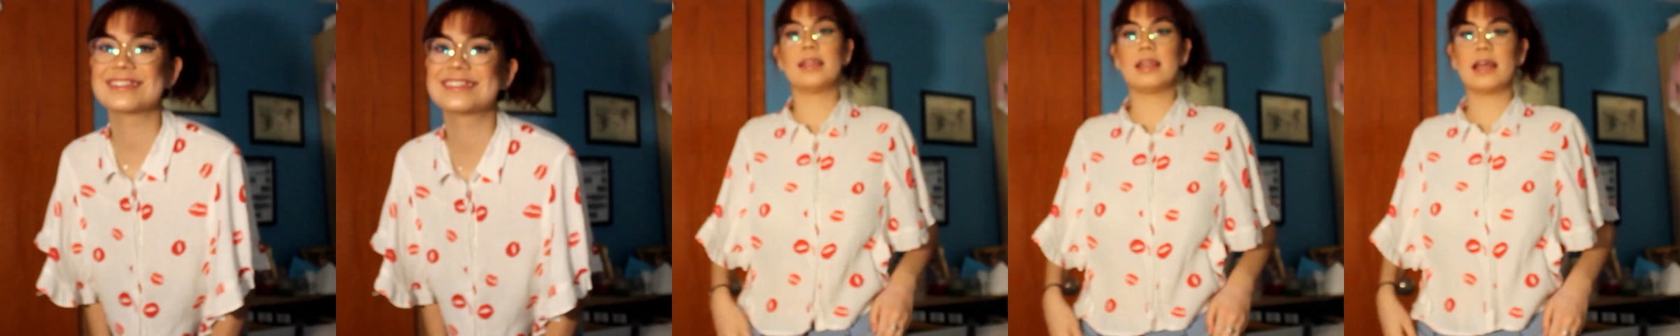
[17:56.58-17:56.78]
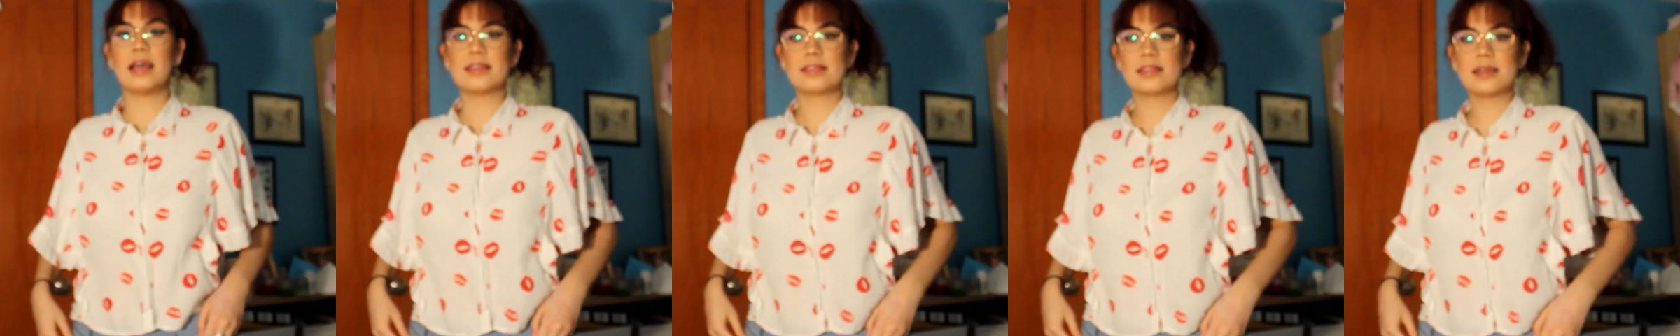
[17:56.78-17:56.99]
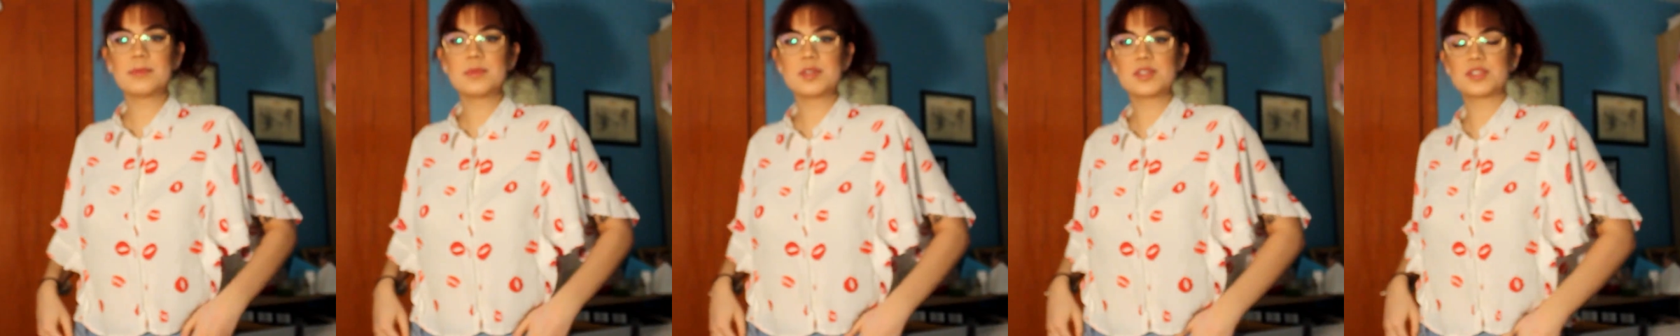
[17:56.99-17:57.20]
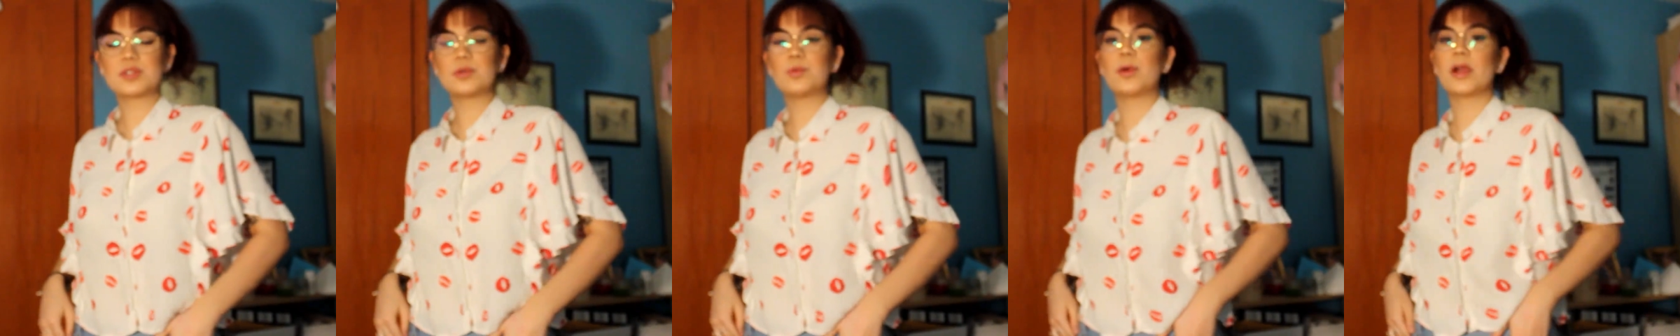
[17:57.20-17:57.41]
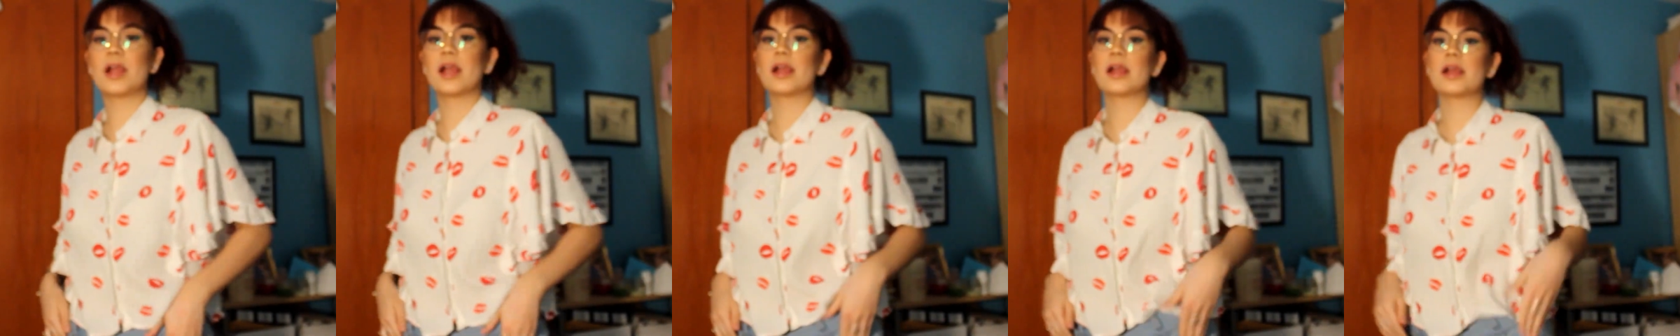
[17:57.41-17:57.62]
and I think I'm just gonna
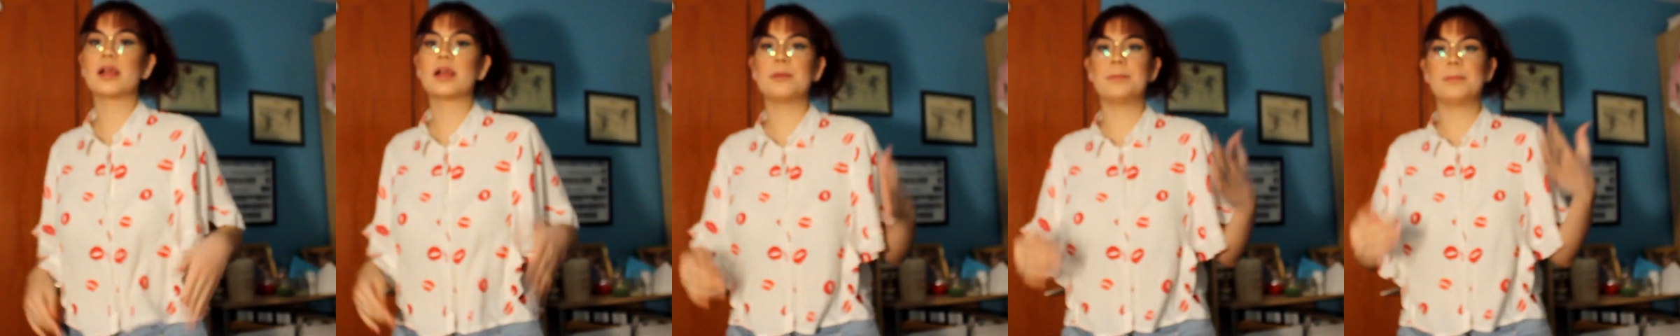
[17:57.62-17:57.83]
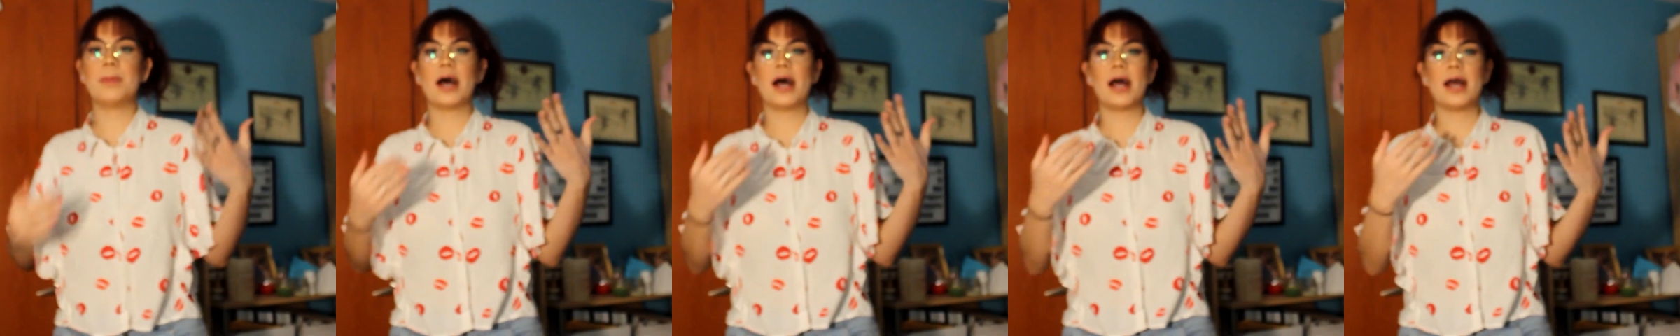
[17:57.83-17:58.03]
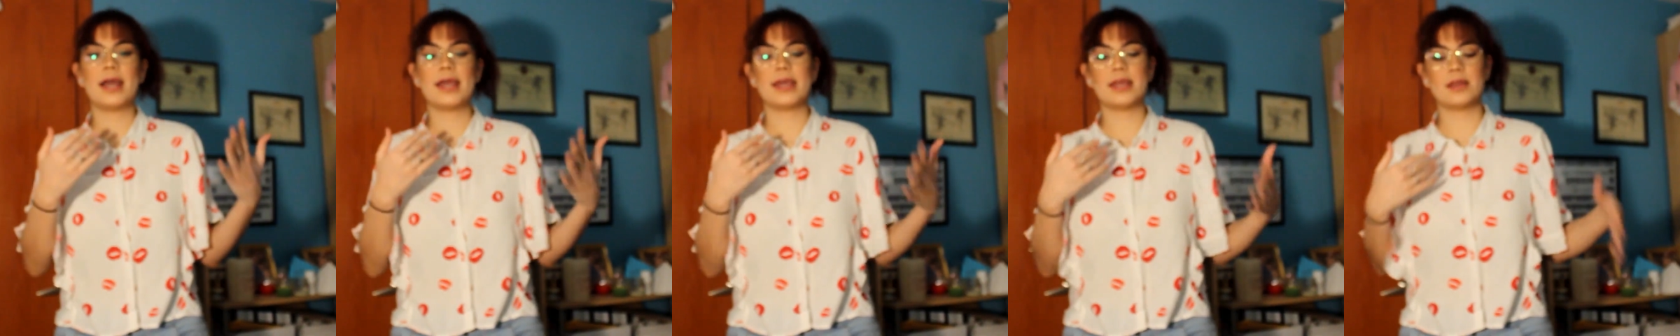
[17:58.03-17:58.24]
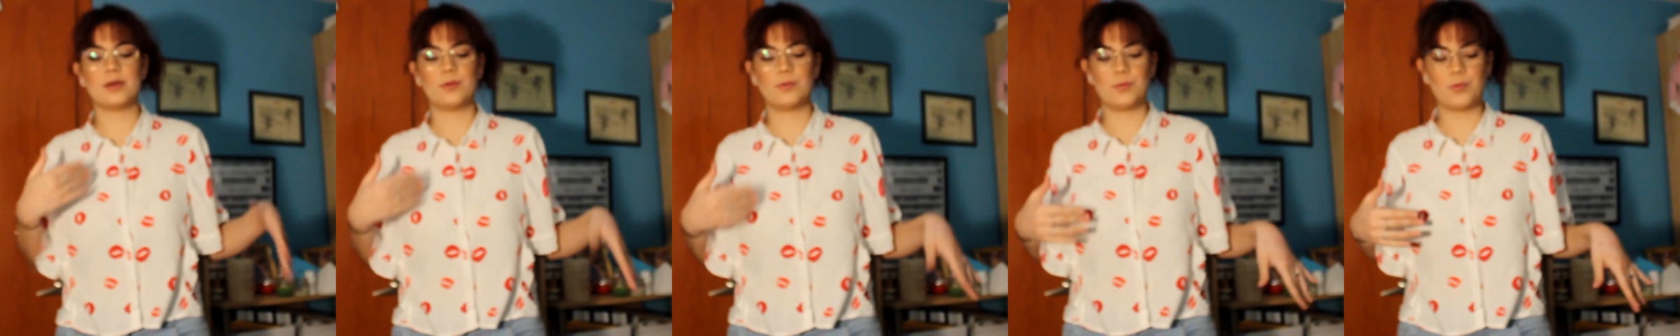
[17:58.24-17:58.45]
wear my